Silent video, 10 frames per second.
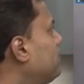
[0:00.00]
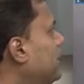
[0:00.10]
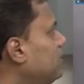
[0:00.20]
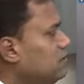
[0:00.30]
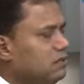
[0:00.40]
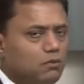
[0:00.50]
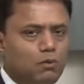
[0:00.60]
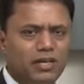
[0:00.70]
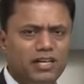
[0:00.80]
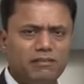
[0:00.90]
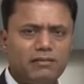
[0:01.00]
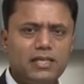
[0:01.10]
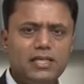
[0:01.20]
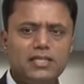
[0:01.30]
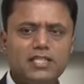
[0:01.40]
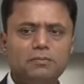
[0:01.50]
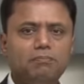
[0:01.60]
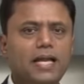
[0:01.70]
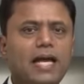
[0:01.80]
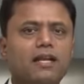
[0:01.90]
plan. What kind of contingency
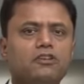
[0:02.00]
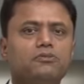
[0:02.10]
plan